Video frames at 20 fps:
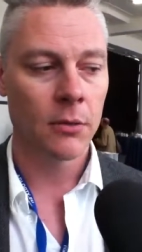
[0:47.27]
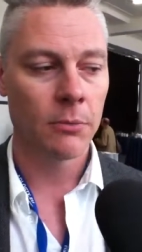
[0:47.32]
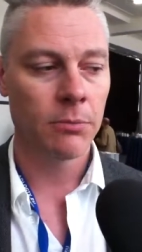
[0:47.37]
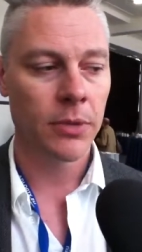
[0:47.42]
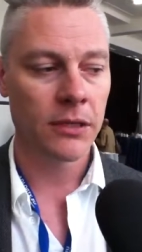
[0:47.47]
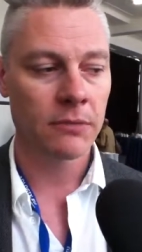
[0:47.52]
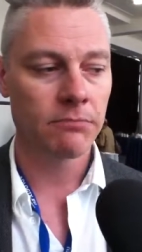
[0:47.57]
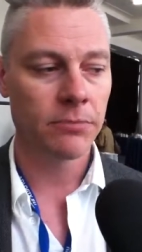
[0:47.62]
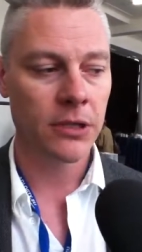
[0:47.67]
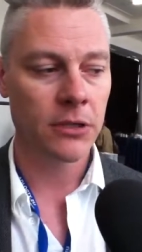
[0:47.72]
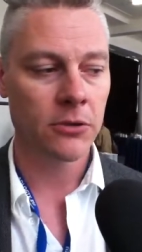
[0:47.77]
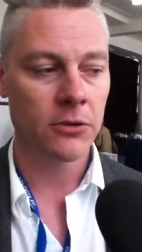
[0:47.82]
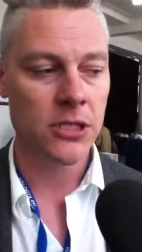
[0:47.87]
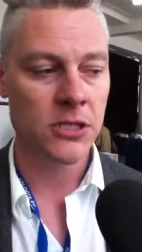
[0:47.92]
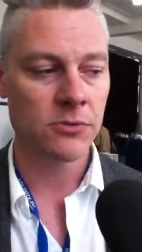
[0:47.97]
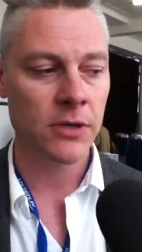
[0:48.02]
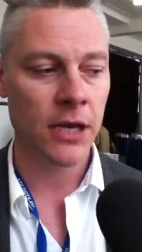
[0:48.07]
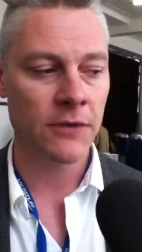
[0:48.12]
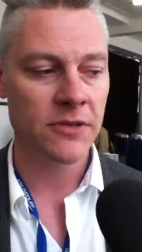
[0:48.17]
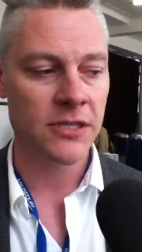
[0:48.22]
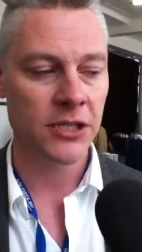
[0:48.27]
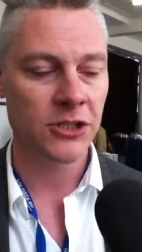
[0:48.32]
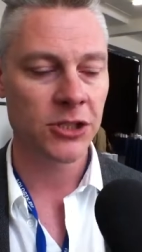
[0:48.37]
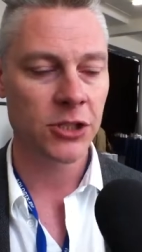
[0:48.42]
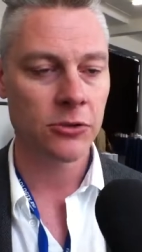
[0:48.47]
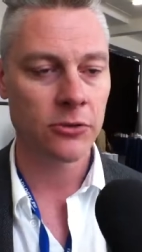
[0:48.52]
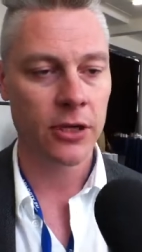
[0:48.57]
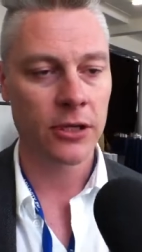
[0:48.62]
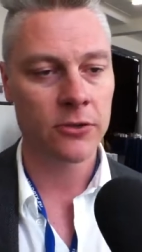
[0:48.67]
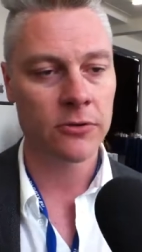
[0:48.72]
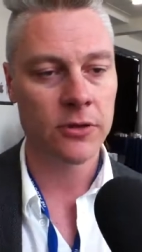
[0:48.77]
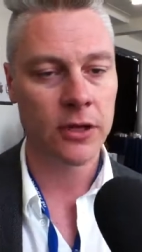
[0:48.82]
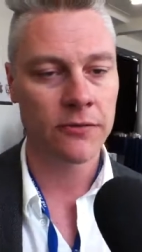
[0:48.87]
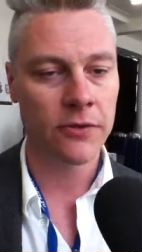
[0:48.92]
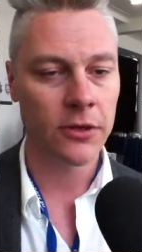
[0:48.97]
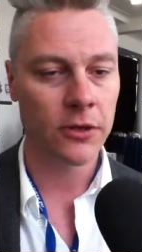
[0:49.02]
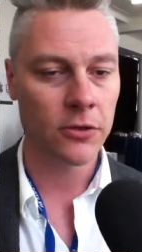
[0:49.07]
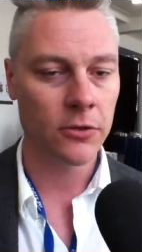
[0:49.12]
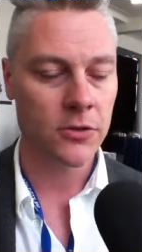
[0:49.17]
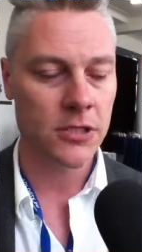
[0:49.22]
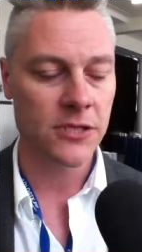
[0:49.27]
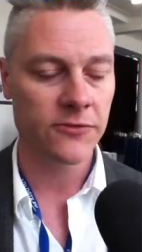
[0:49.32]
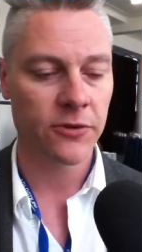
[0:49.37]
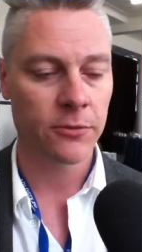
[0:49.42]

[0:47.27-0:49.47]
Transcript: But because we have such great revenues